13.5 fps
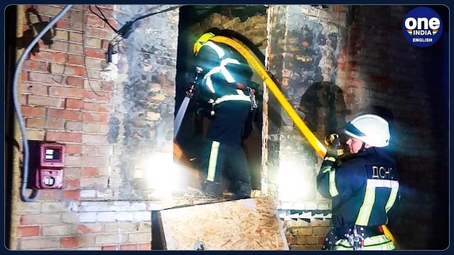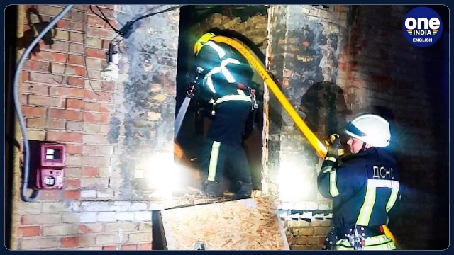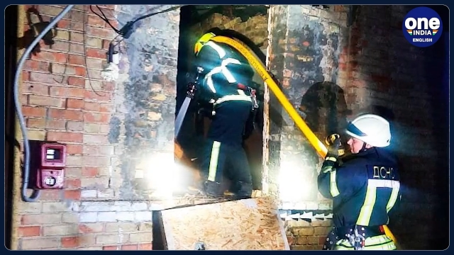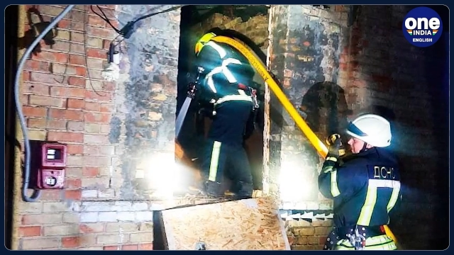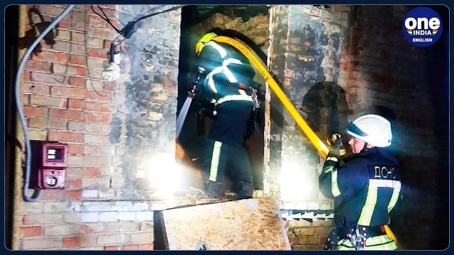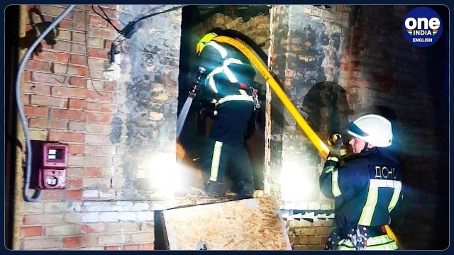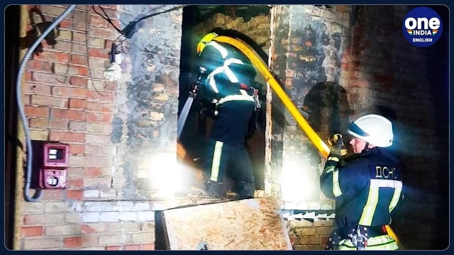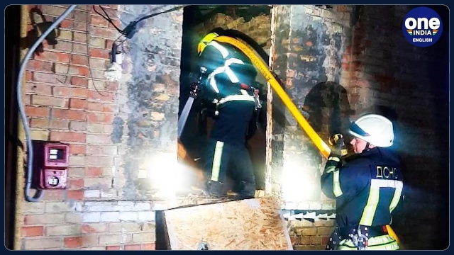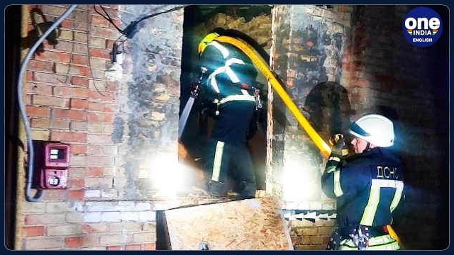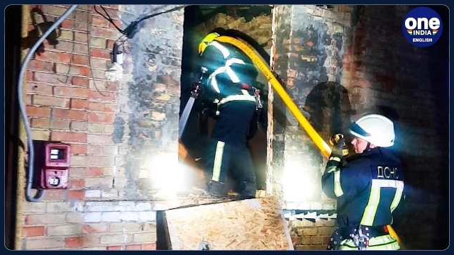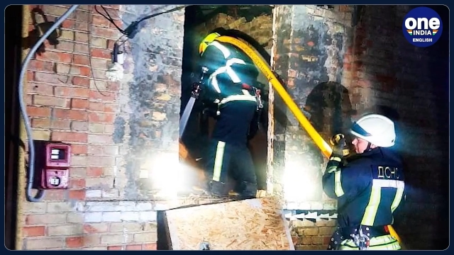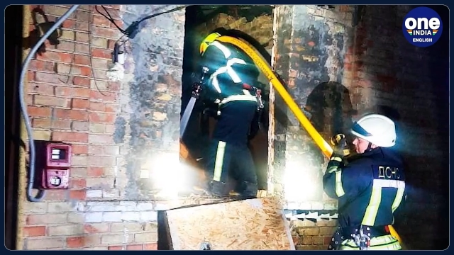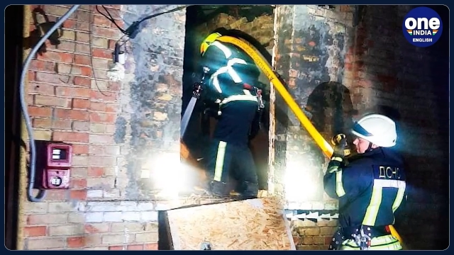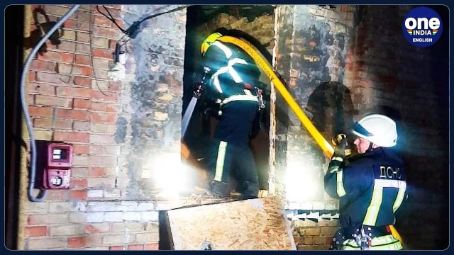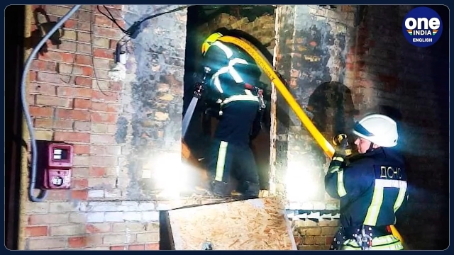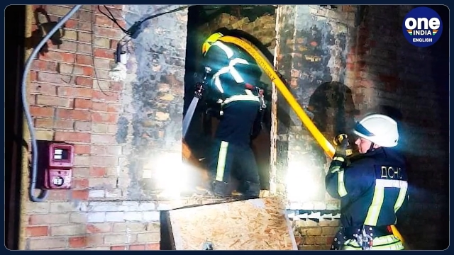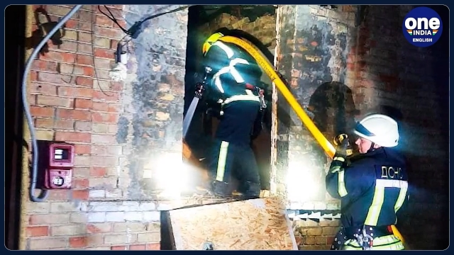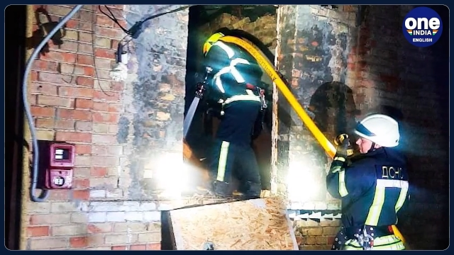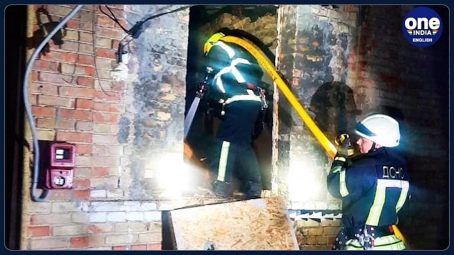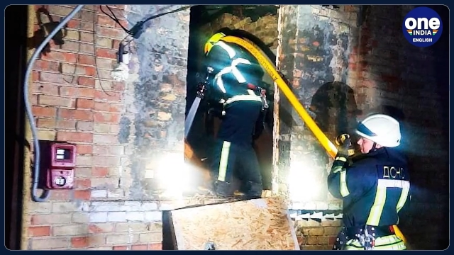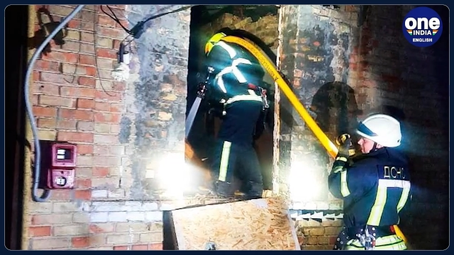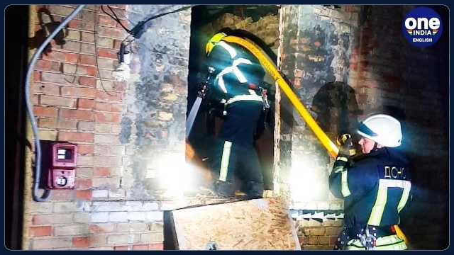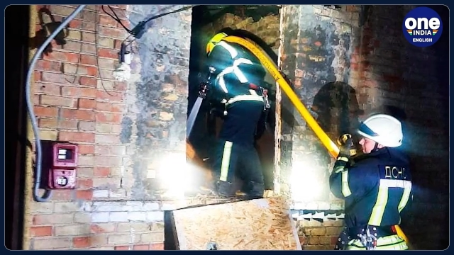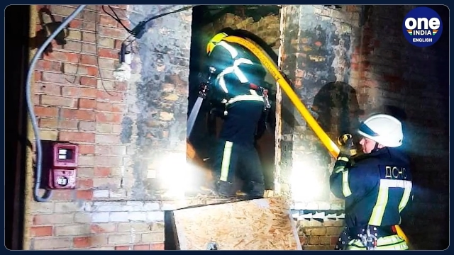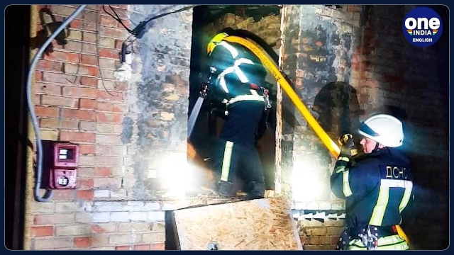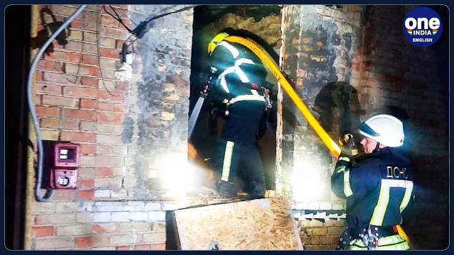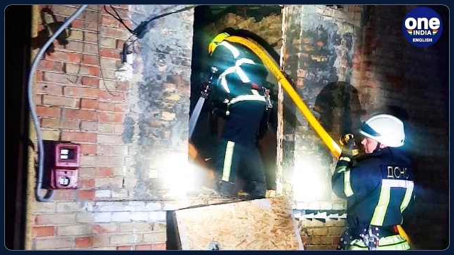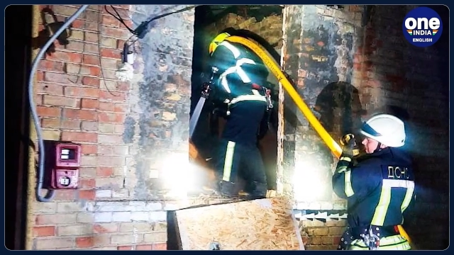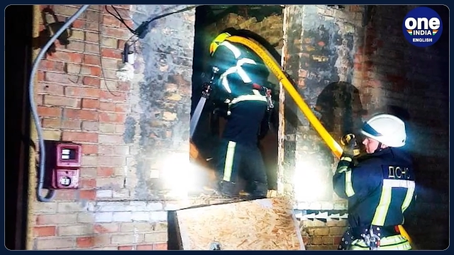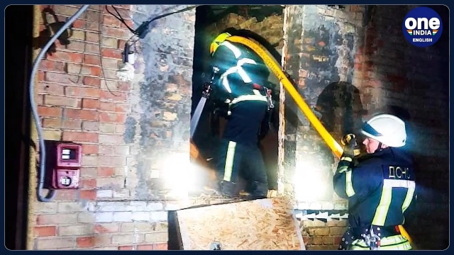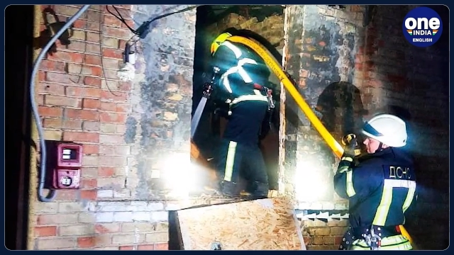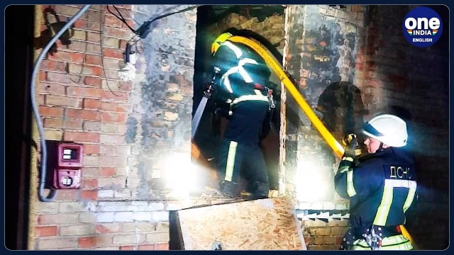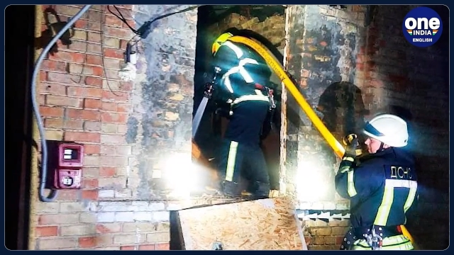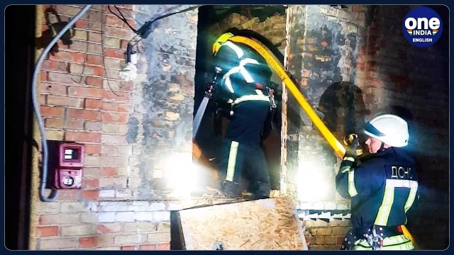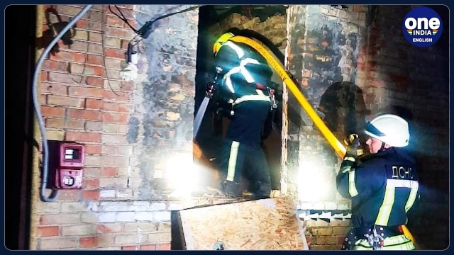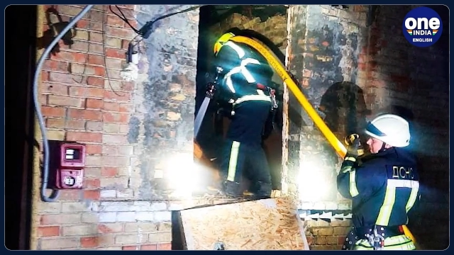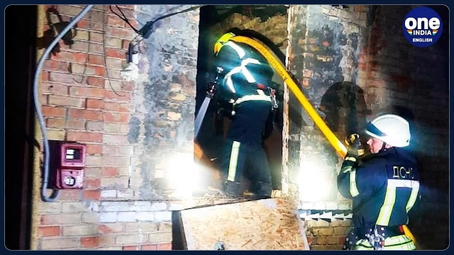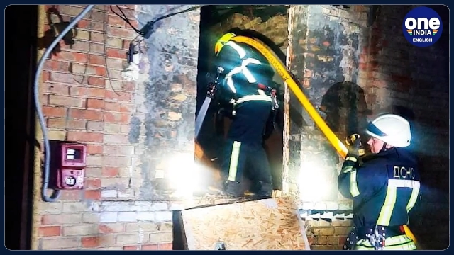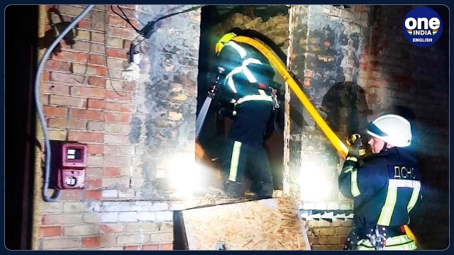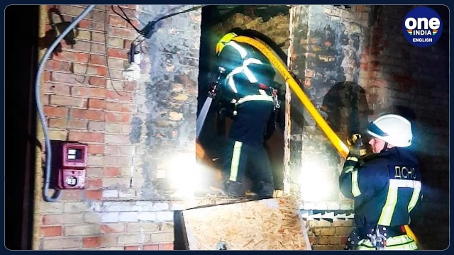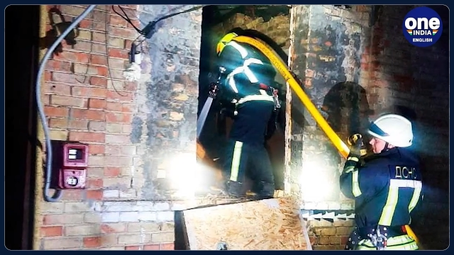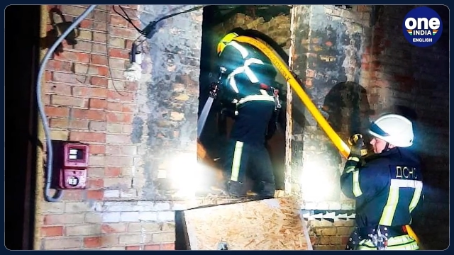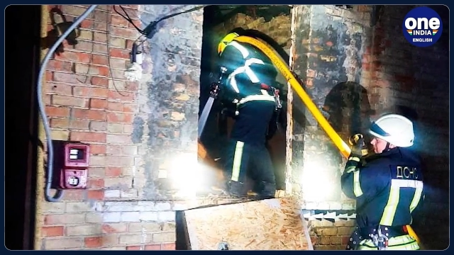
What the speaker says: No face is visible, so there are no lips to read.